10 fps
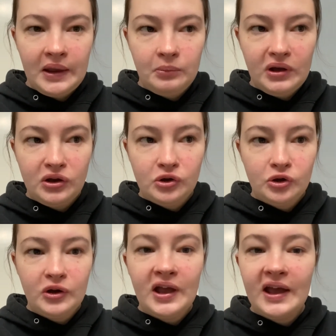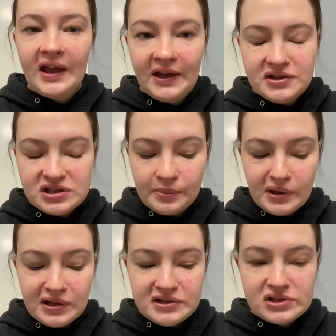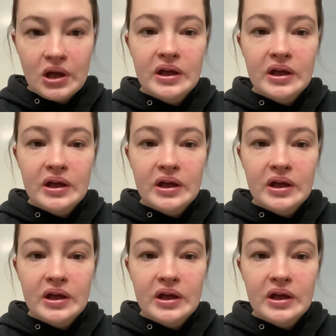better headspace.